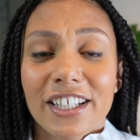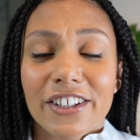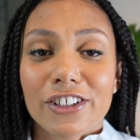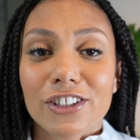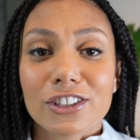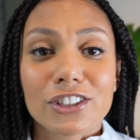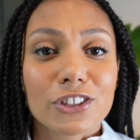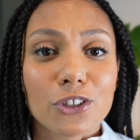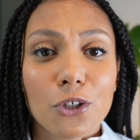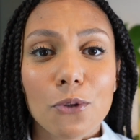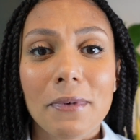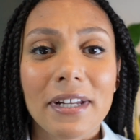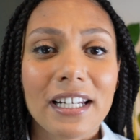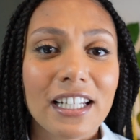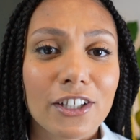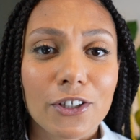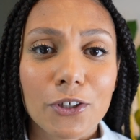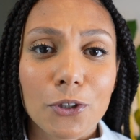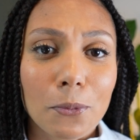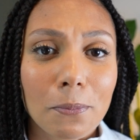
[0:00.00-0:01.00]
There's so many
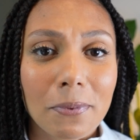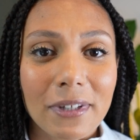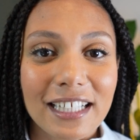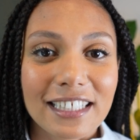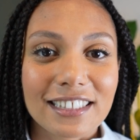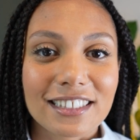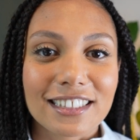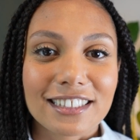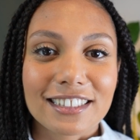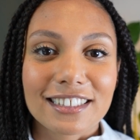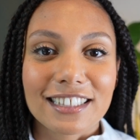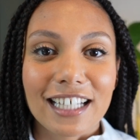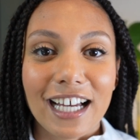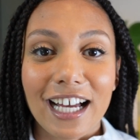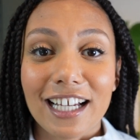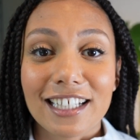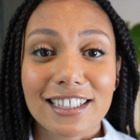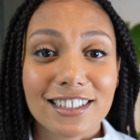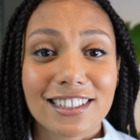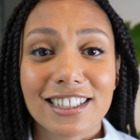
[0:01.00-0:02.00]
cool places
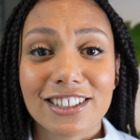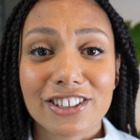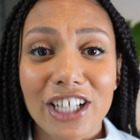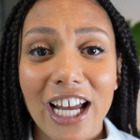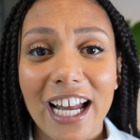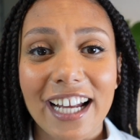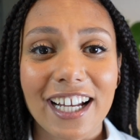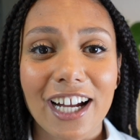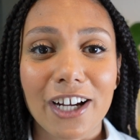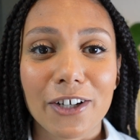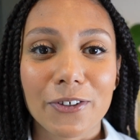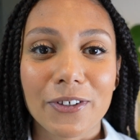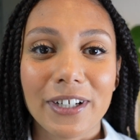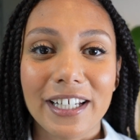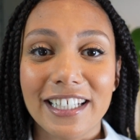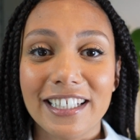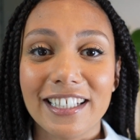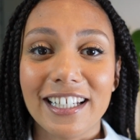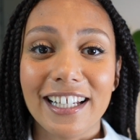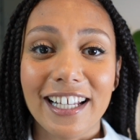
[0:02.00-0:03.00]
to check out
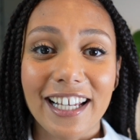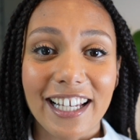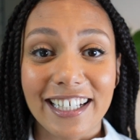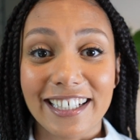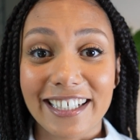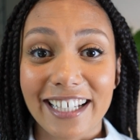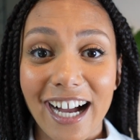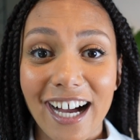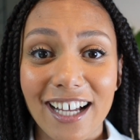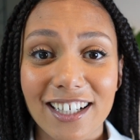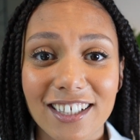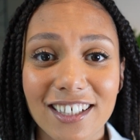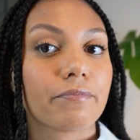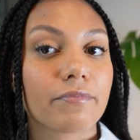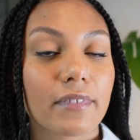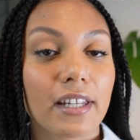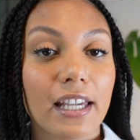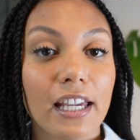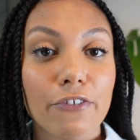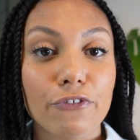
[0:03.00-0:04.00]
in Ghana.
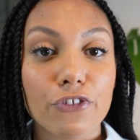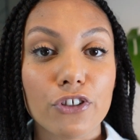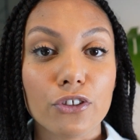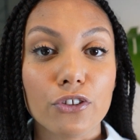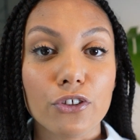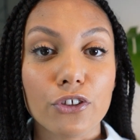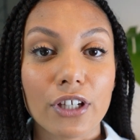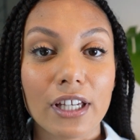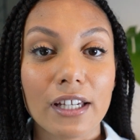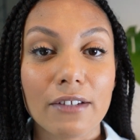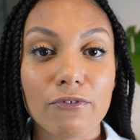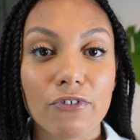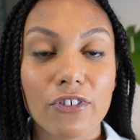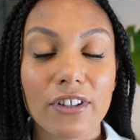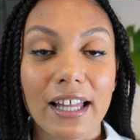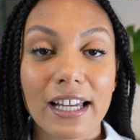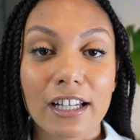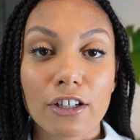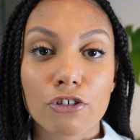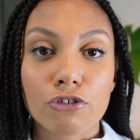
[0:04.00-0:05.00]
If you're looking for
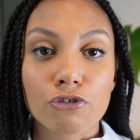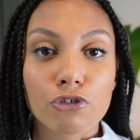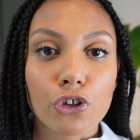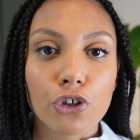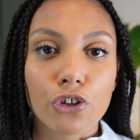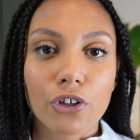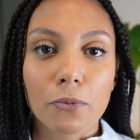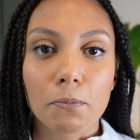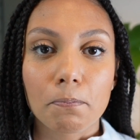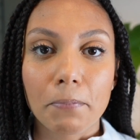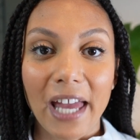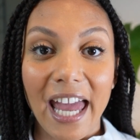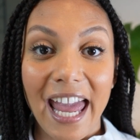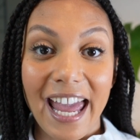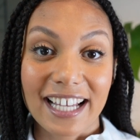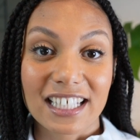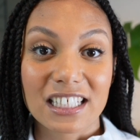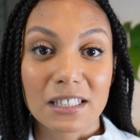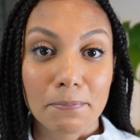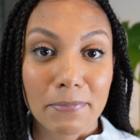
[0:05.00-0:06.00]
like group
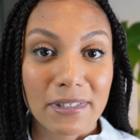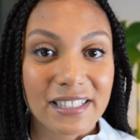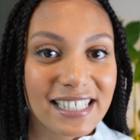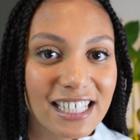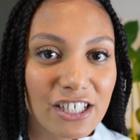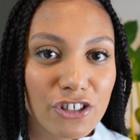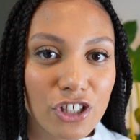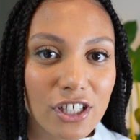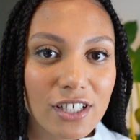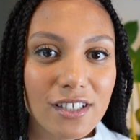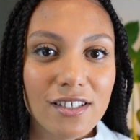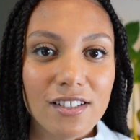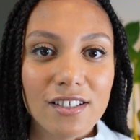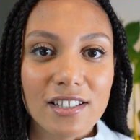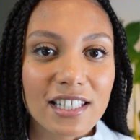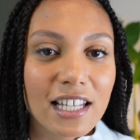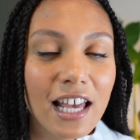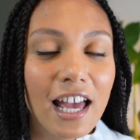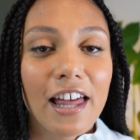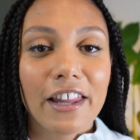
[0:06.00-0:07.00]

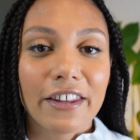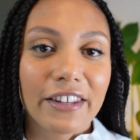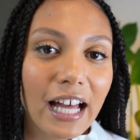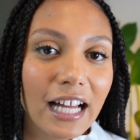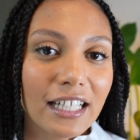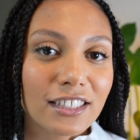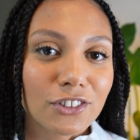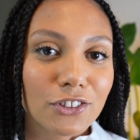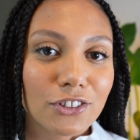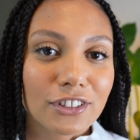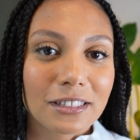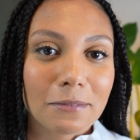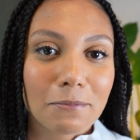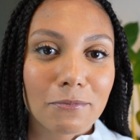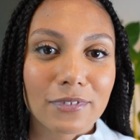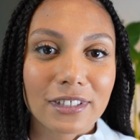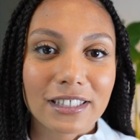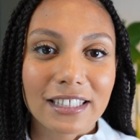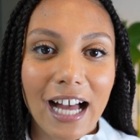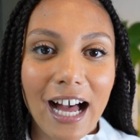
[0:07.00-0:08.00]
expeditions, that's not
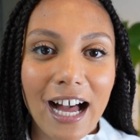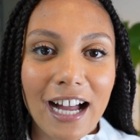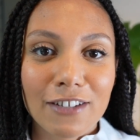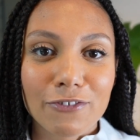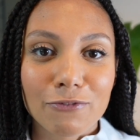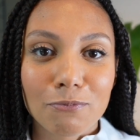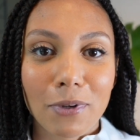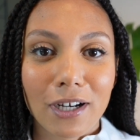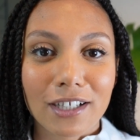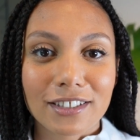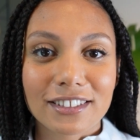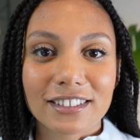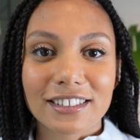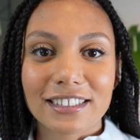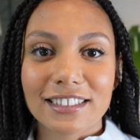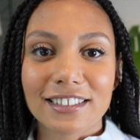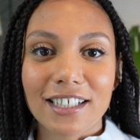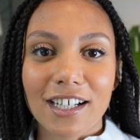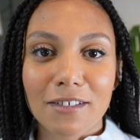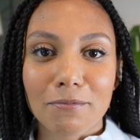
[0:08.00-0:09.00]
something that I've
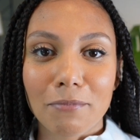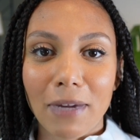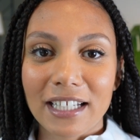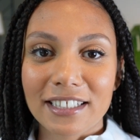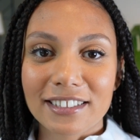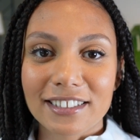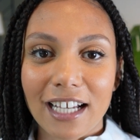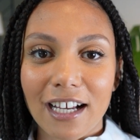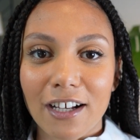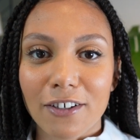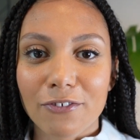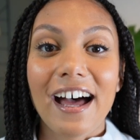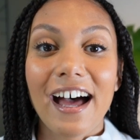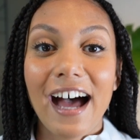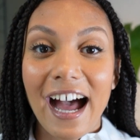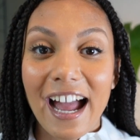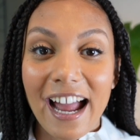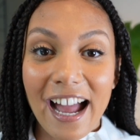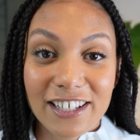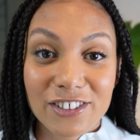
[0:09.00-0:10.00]
personally done myself.
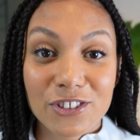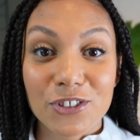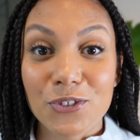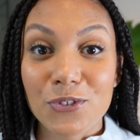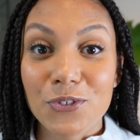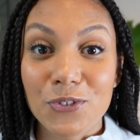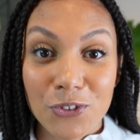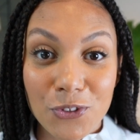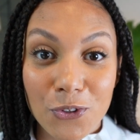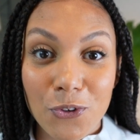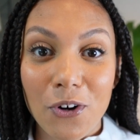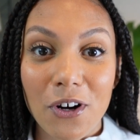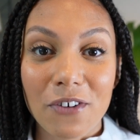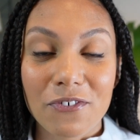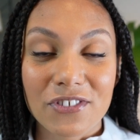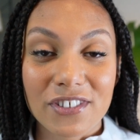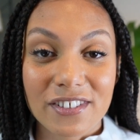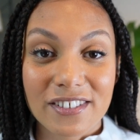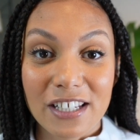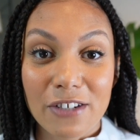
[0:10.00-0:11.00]
I do know
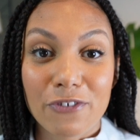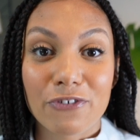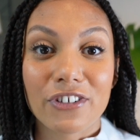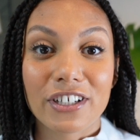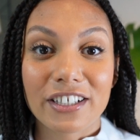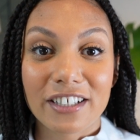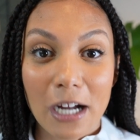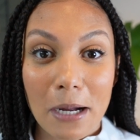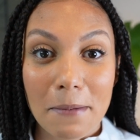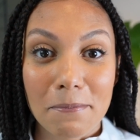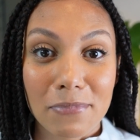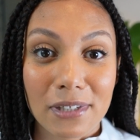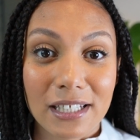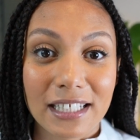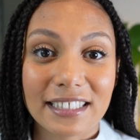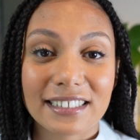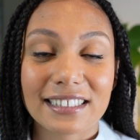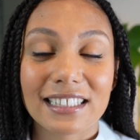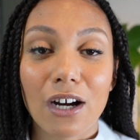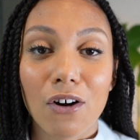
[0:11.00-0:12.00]
of different
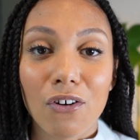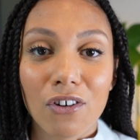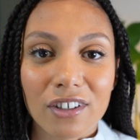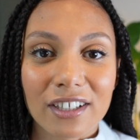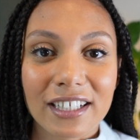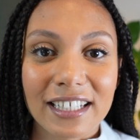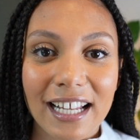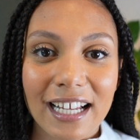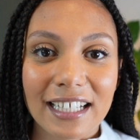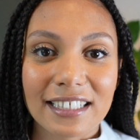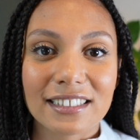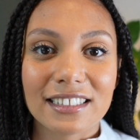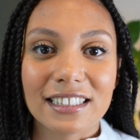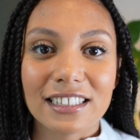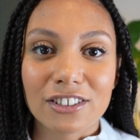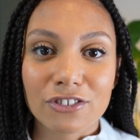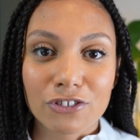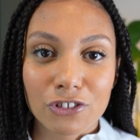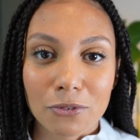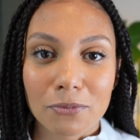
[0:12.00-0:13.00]
companies that organize
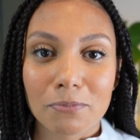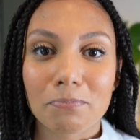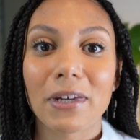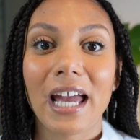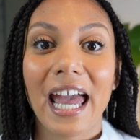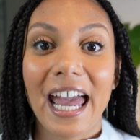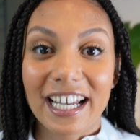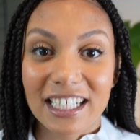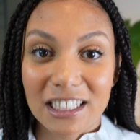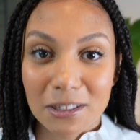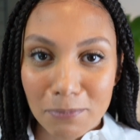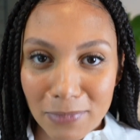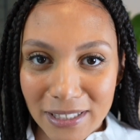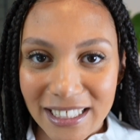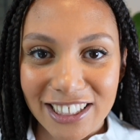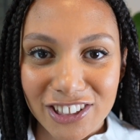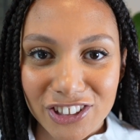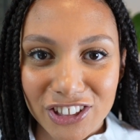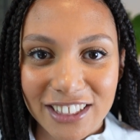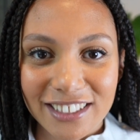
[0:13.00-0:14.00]
these group
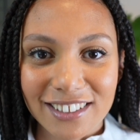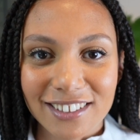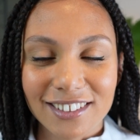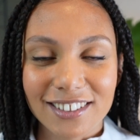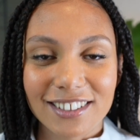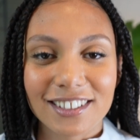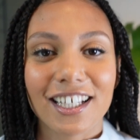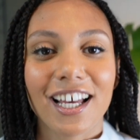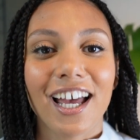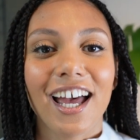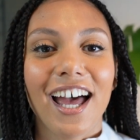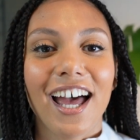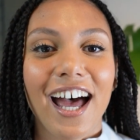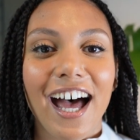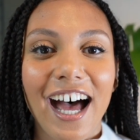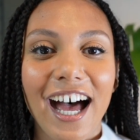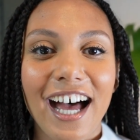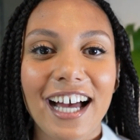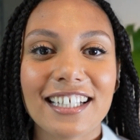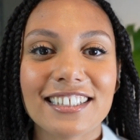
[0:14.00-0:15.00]
expeditions,
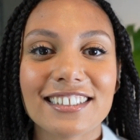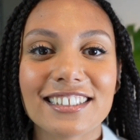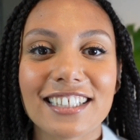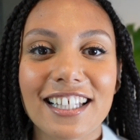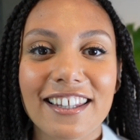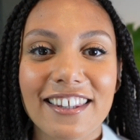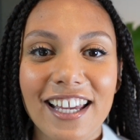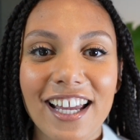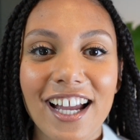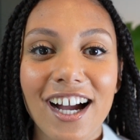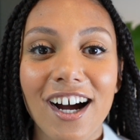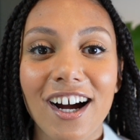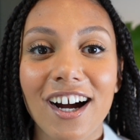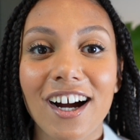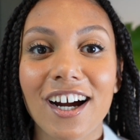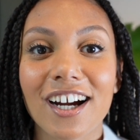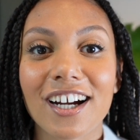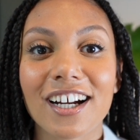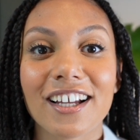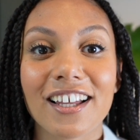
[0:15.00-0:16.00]
and they
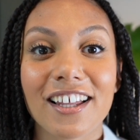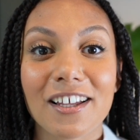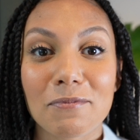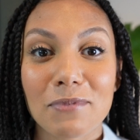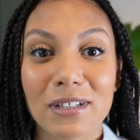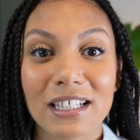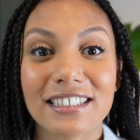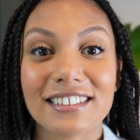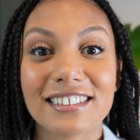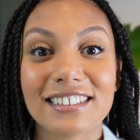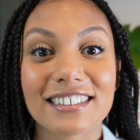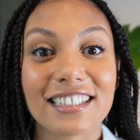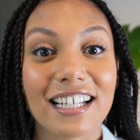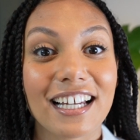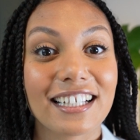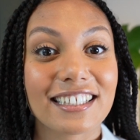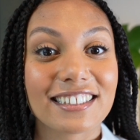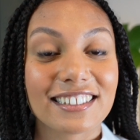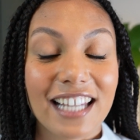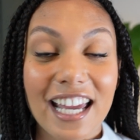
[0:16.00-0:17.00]
are places
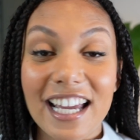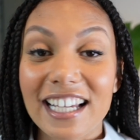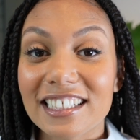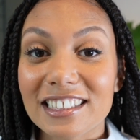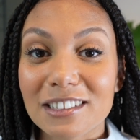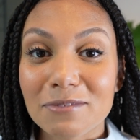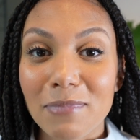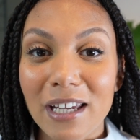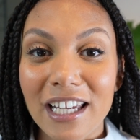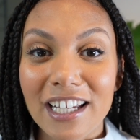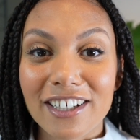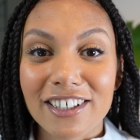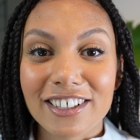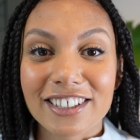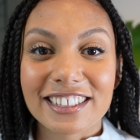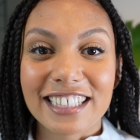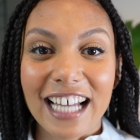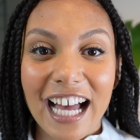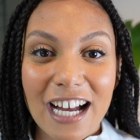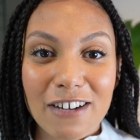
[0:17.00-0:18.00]
like
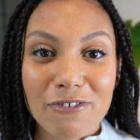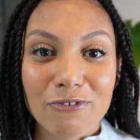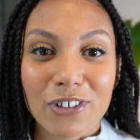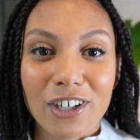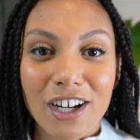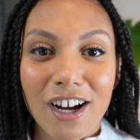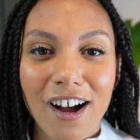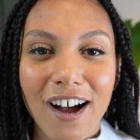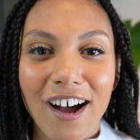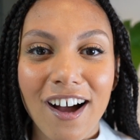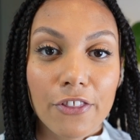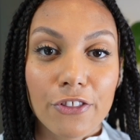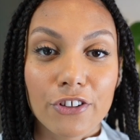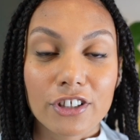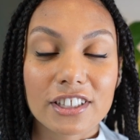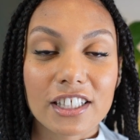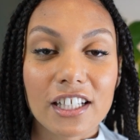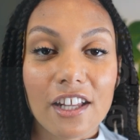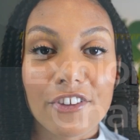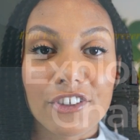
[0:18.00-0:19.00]
Tastemakers Africa.
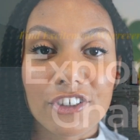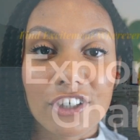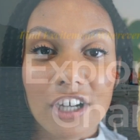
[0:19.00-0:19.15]
There's another